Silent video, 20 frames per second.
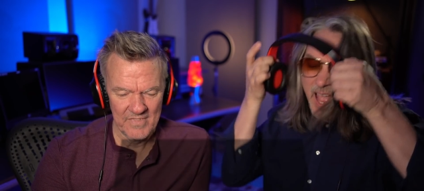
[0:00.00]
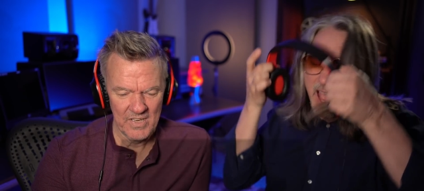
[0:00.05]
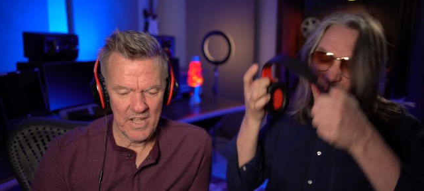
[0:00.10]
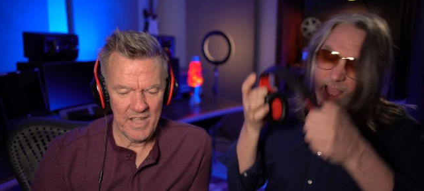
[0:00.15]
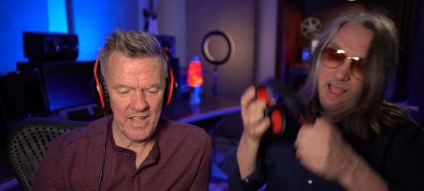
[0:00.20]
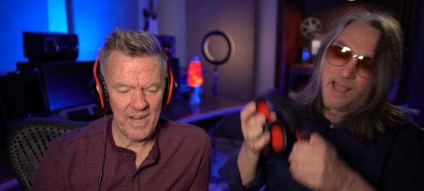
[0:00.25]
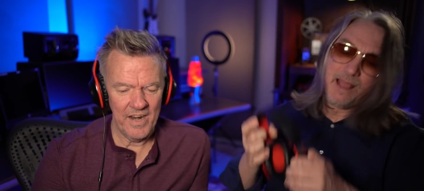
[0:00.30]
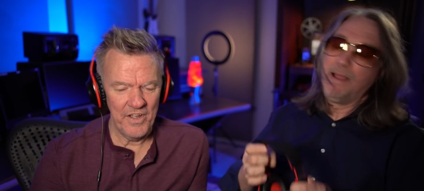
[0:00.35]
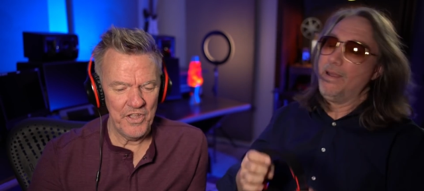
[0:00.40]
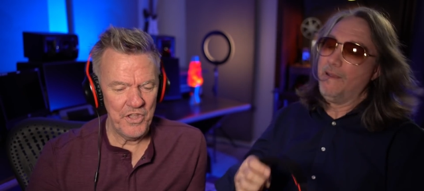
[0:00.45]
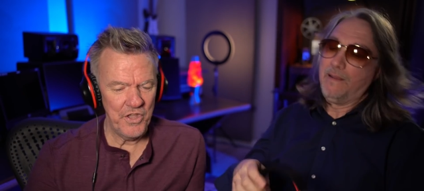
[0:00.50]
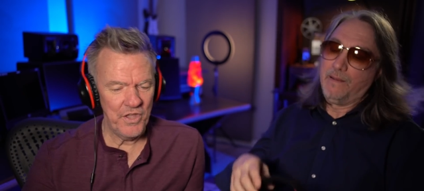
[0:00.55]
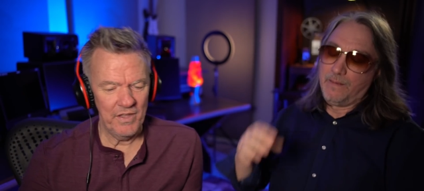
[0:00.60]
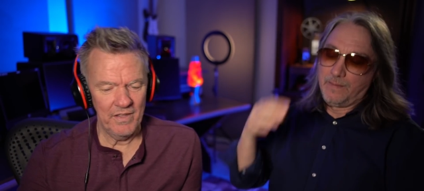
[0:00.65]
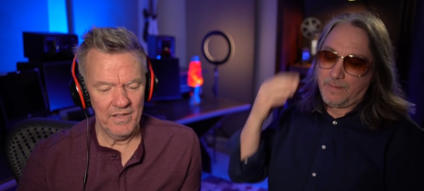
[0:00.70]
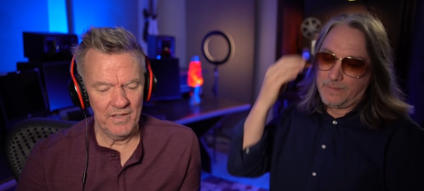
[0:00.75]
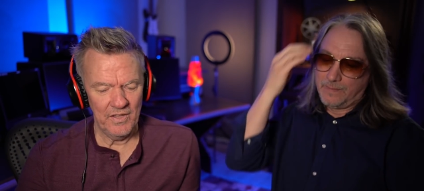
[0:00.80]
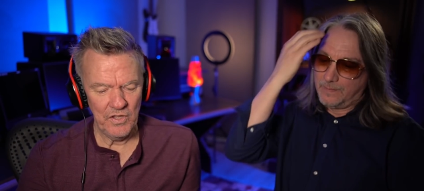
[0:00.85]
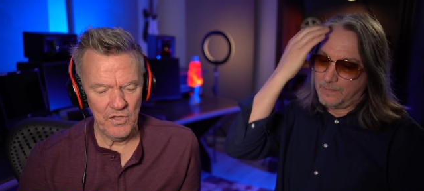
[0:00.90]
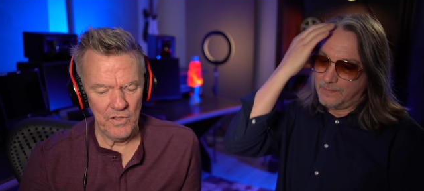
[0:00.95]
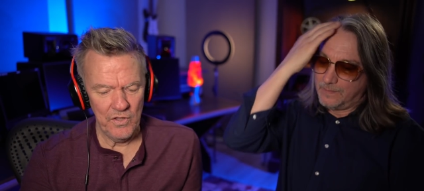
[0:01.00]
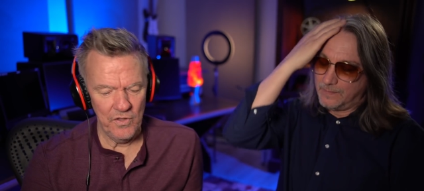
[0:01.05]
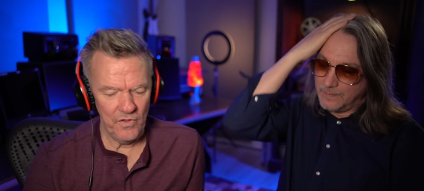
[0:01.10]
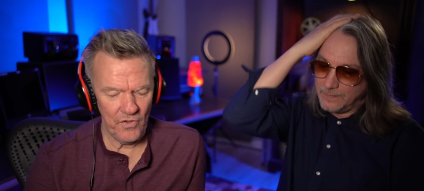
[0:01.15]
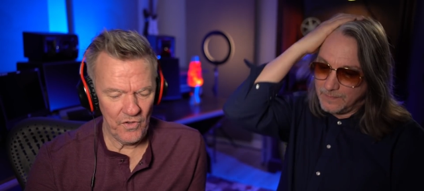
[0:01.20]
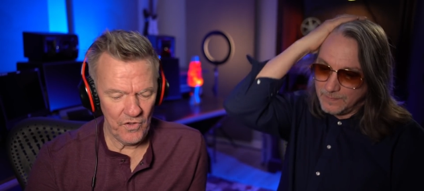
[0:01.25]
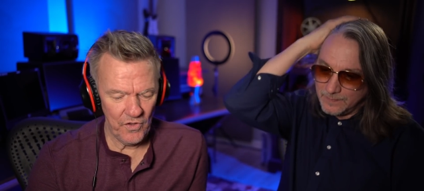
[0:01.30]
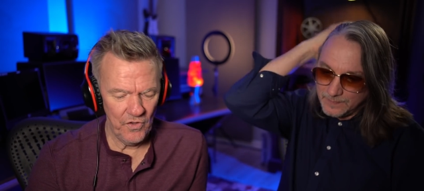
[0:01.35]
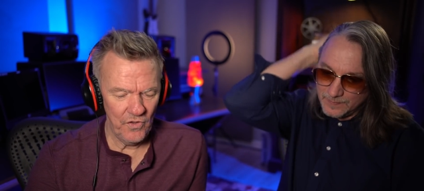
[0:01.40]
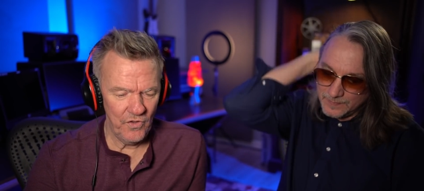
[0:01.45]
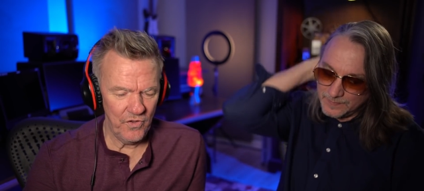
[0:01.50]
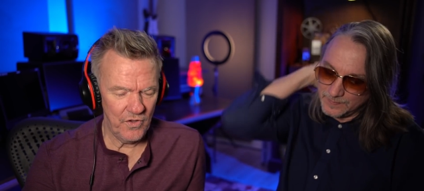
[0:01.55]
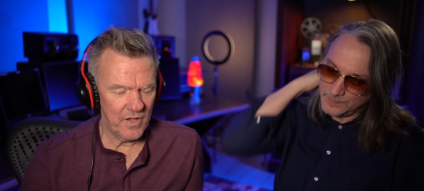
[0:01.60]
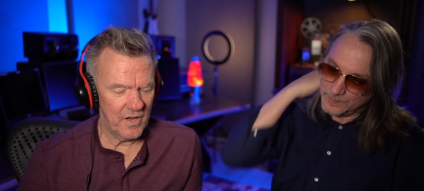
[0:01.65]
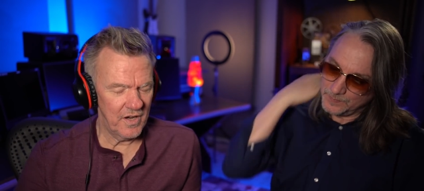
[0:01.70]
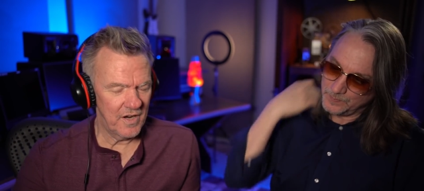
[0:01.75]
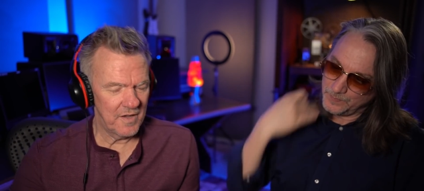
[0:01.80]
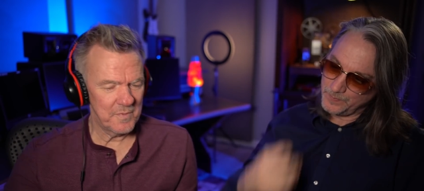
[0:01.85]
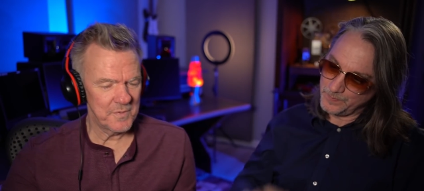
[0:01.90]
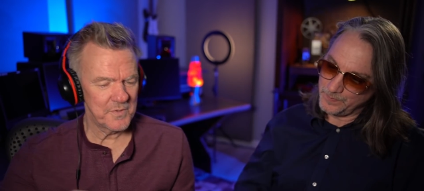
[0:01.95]
Speaker 1: You know, you, you, you
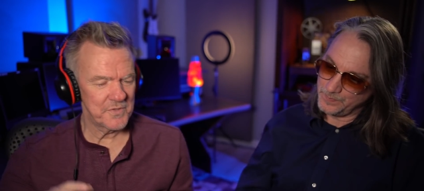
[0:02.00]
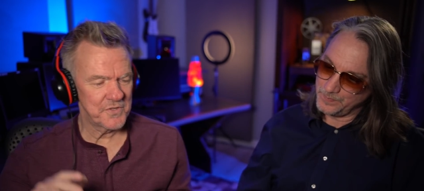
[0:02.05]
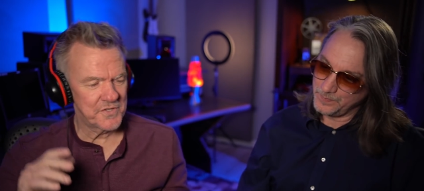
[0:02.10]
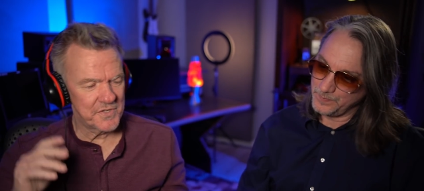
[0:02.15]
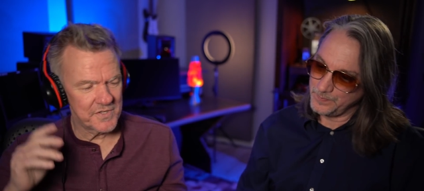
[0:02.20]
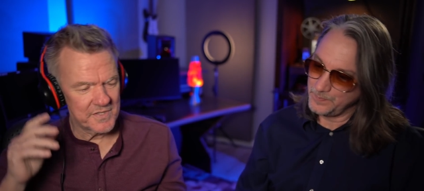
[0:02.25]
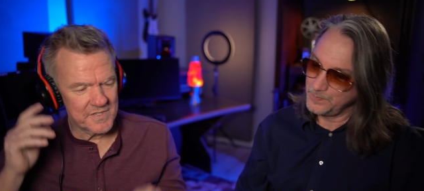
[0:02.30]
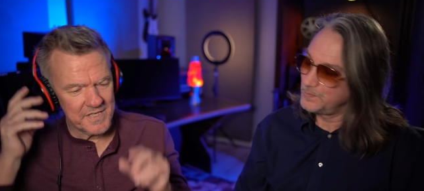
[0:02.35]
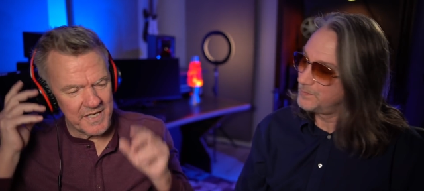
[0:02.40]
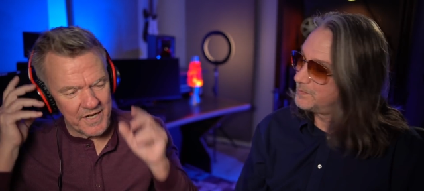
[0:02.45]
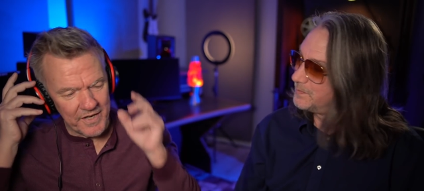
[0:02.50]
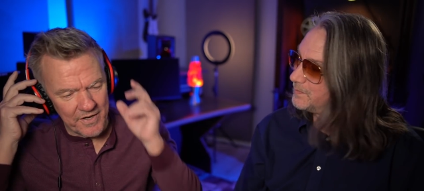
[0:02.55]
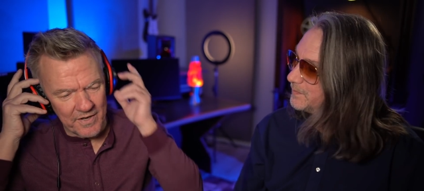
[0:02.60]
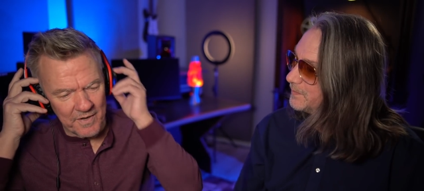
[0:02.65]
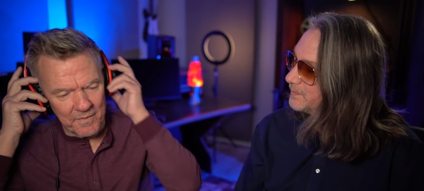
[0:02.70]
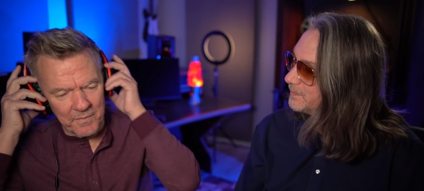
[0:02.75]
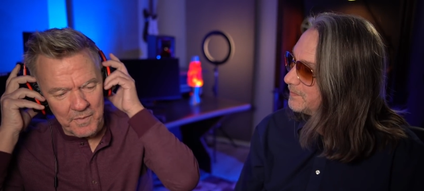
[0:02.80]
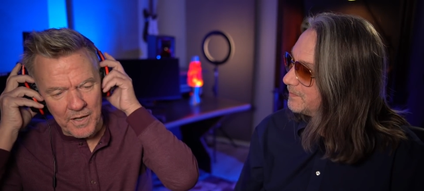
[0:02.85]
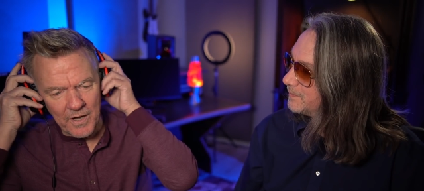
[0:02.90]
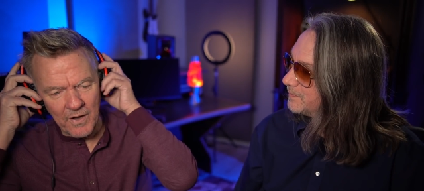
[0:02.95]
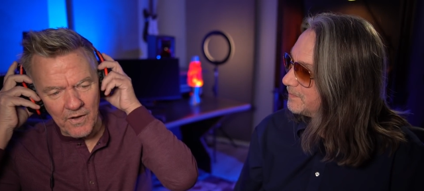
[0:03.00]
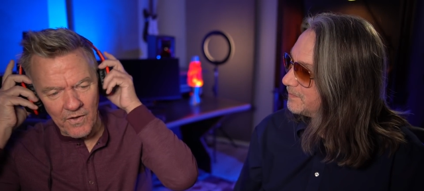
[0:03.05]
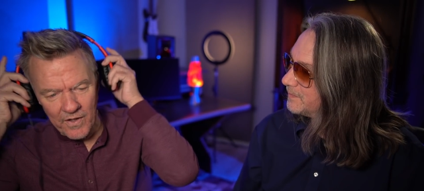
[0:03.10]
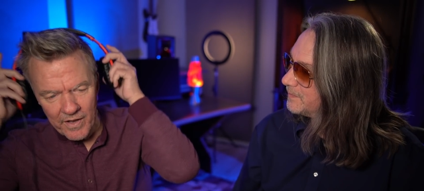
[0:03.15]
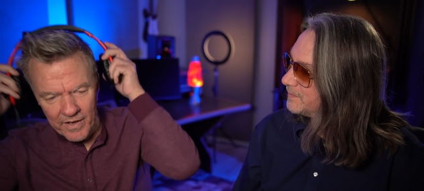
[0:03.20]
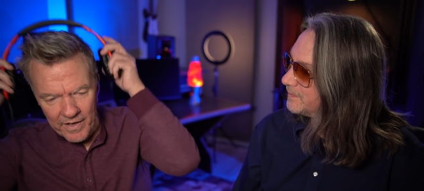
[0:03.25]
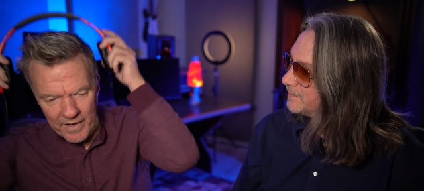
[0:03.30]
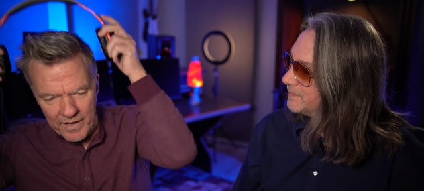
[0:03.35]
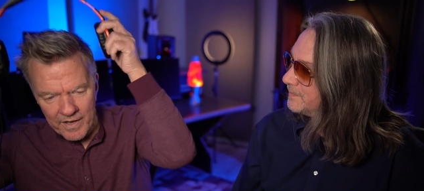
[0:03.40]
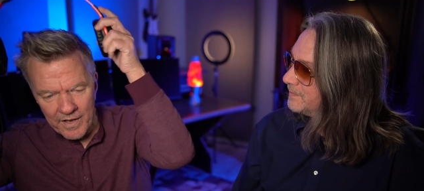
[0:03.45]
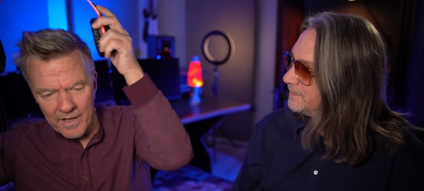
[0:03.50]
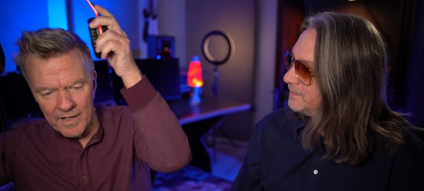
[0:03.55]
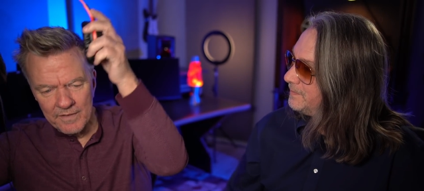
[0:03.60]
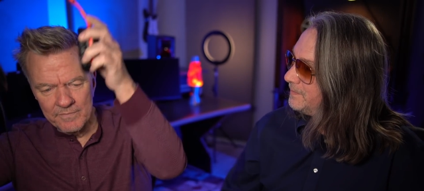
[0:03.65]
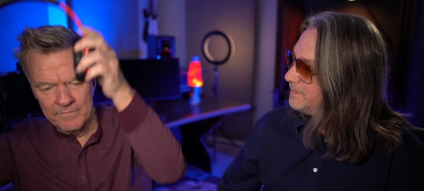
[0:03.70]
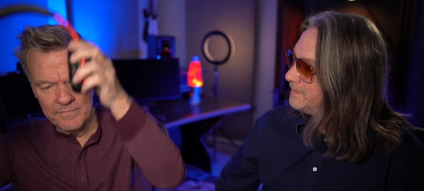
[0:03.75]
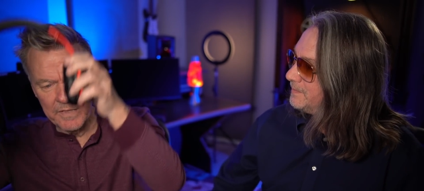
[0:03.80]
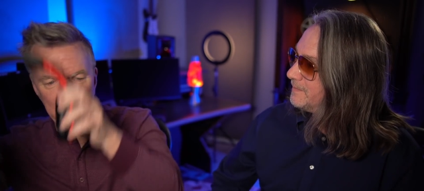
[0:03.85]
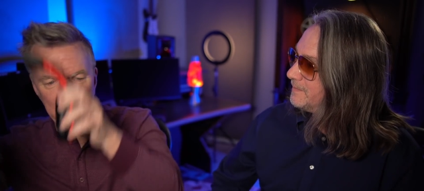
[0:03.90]
can almost just hear him going, uh,